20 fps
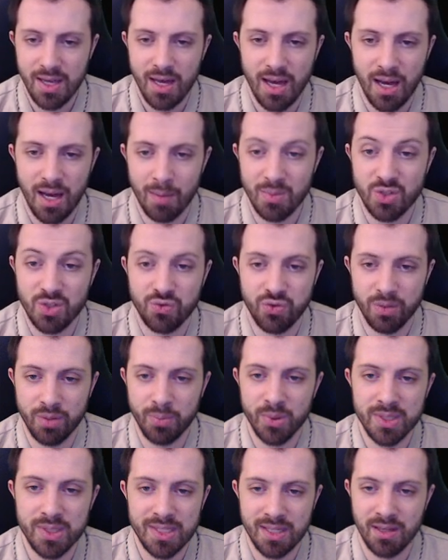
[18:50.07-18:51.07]

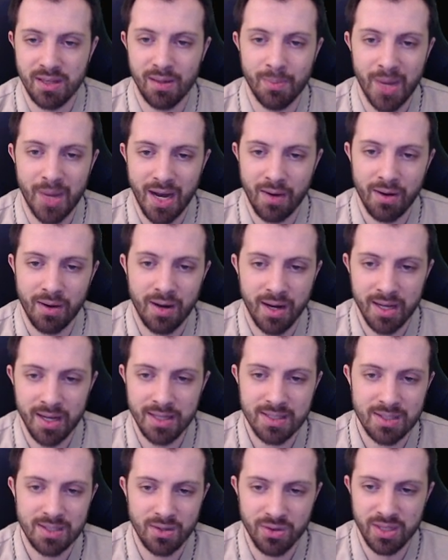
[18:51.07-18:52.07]
triples heal power on it.
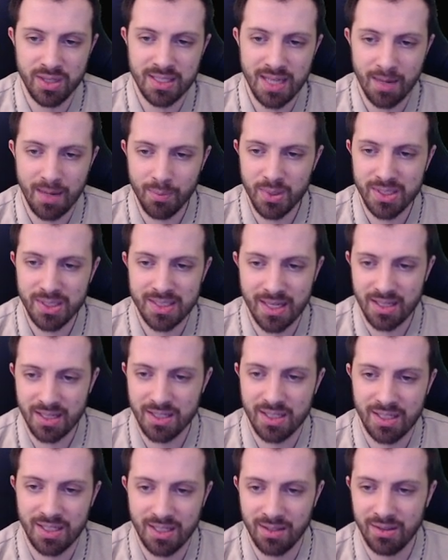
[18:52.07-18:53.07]
So the 10%
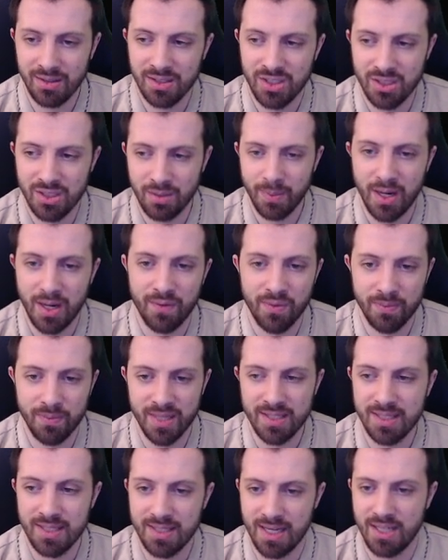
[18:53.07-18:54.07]
heal and shield power from
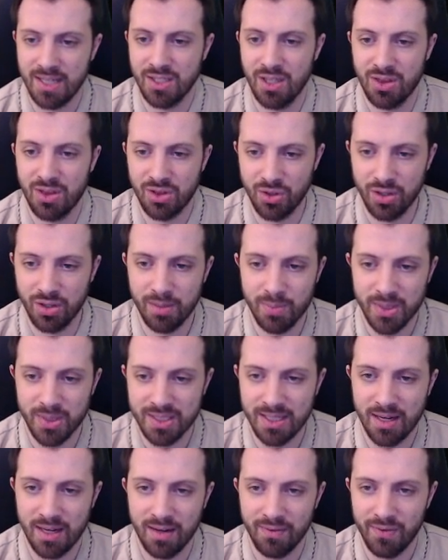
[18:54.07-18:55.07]
this is actually
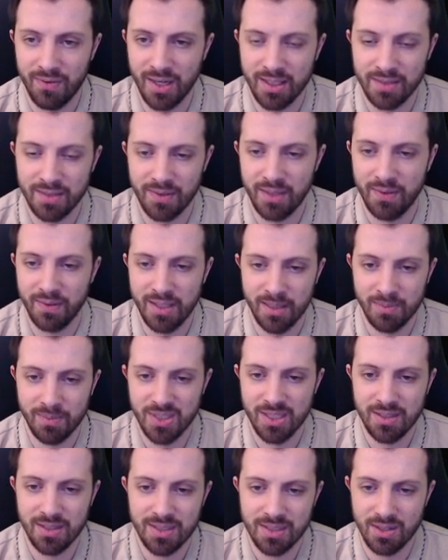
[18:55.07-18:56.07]
30% effective on
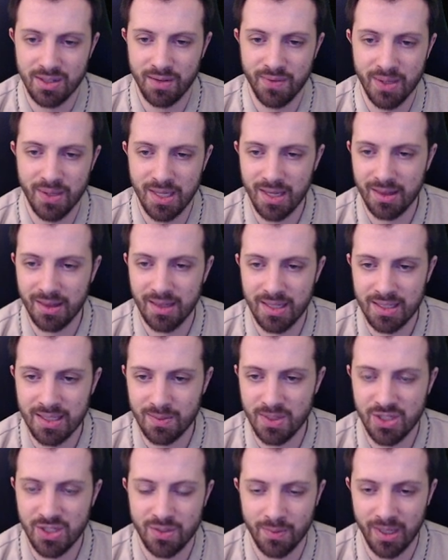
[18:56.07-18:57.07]
Redemption. So if you get this
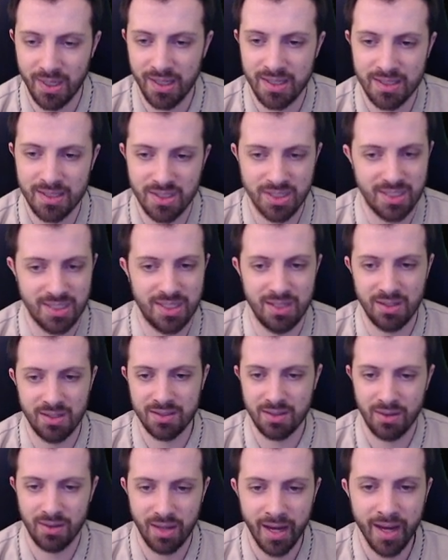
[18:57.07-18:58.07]
with Shirelia's, it just heals a
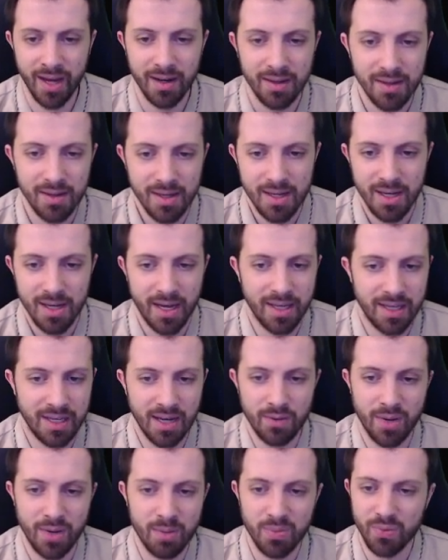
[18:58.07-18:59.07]
lot. Again,
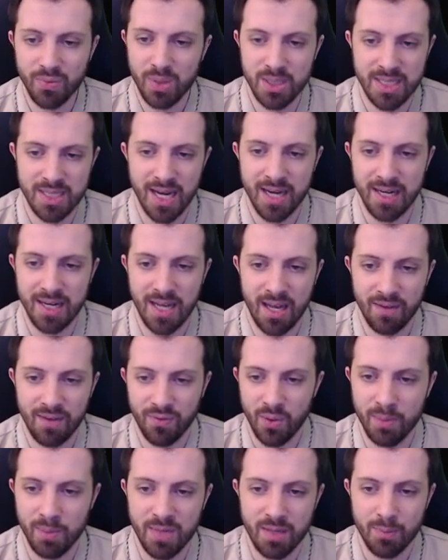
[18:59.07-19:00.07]
right before you die in egg
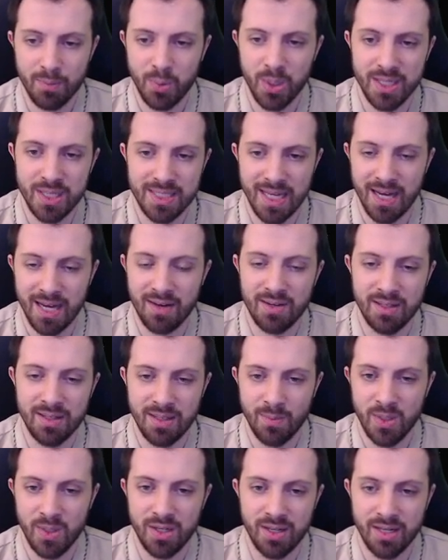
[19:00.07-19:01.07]
form, you can put it down, and then
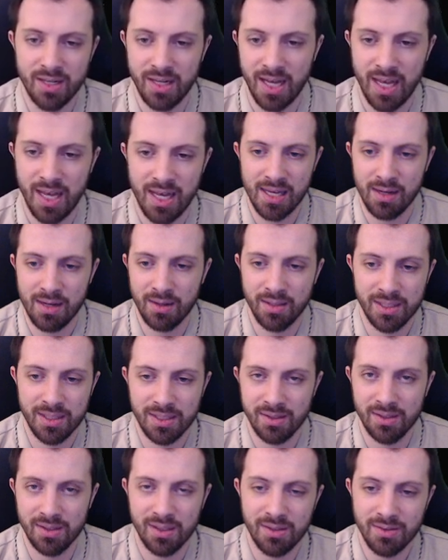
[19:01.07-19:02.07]
when you're in egg,
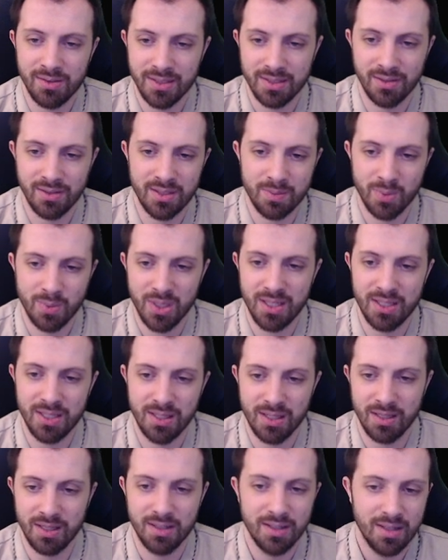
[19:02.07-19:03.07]
heal you. So it's pretty
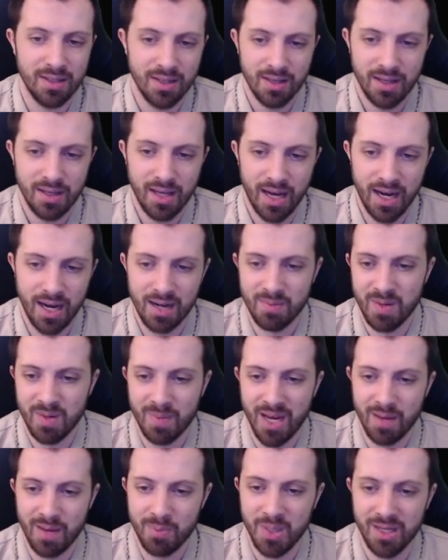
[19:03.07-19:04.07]
good item in
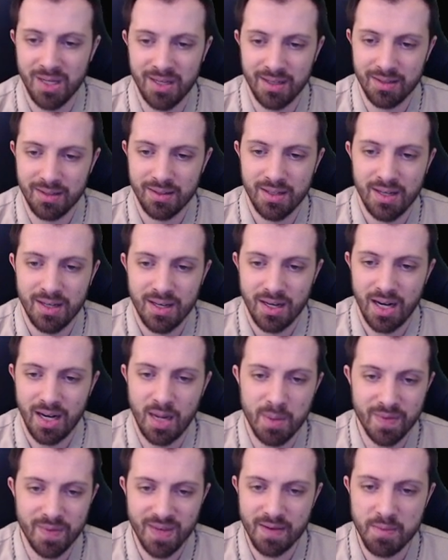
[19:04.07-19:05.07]
my opinion.
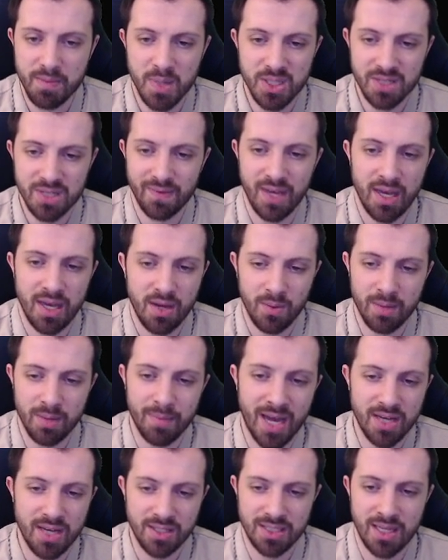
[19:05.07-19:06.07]
If they have a bunch of AoE
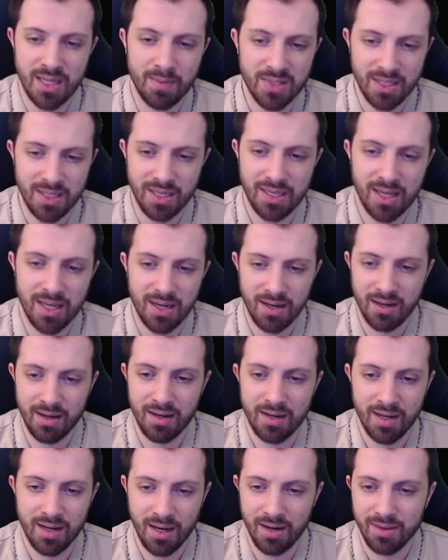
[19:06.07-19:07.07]
magic damage like Kennen or
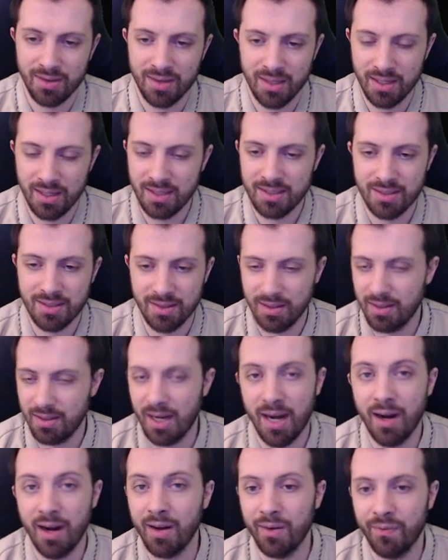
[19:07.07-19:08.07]
Karthus or, I
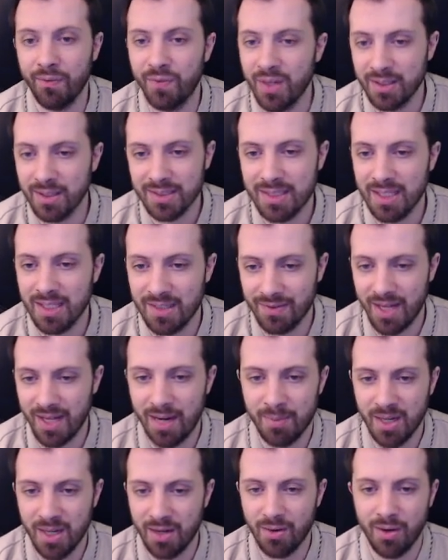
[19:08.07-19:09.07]
don't know, Fiddlesticks,
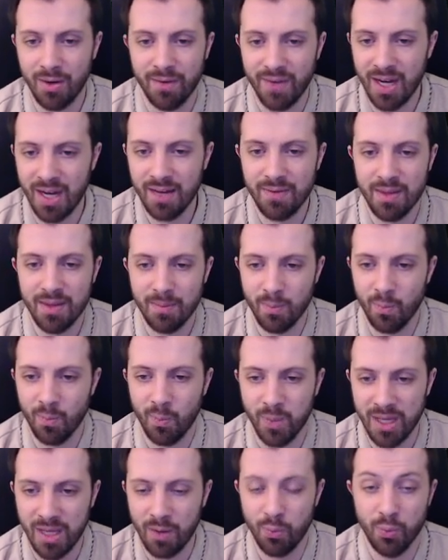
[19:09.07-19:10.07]
Vladimir, or if any of them
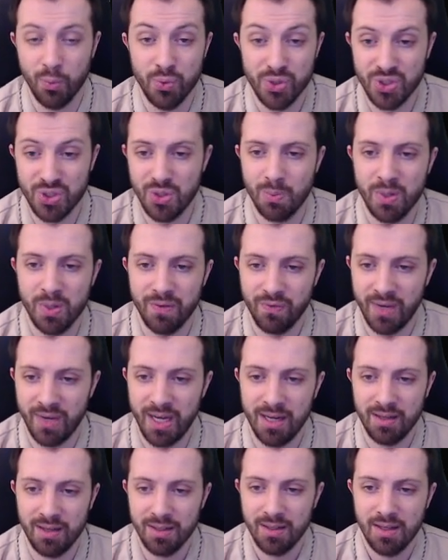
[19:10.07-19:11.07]
get super
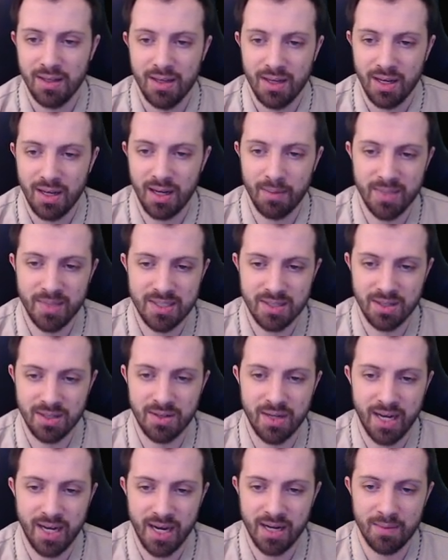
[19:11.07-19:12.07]
fed, this is a
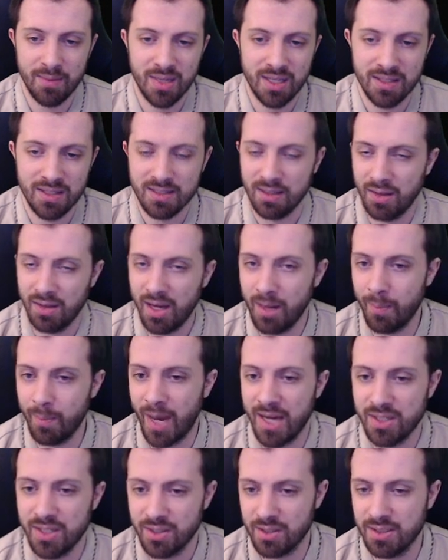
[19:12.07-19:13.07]
good item. It gives a lot of
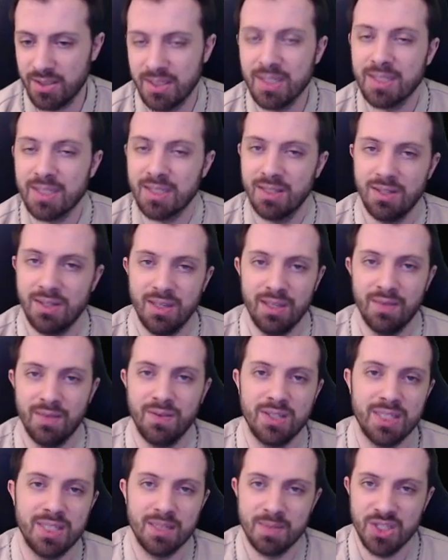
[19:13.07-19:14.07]
magic resist, and you can give your
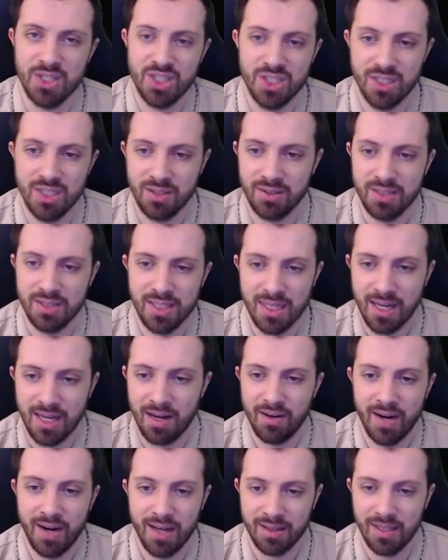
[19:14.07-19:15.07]
team a shield to
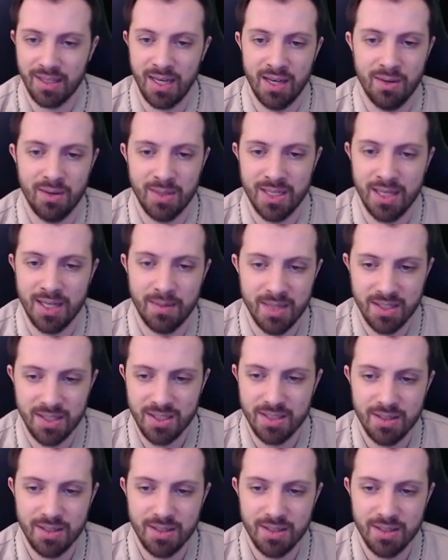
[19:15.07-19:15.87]
counteract the AoE damage.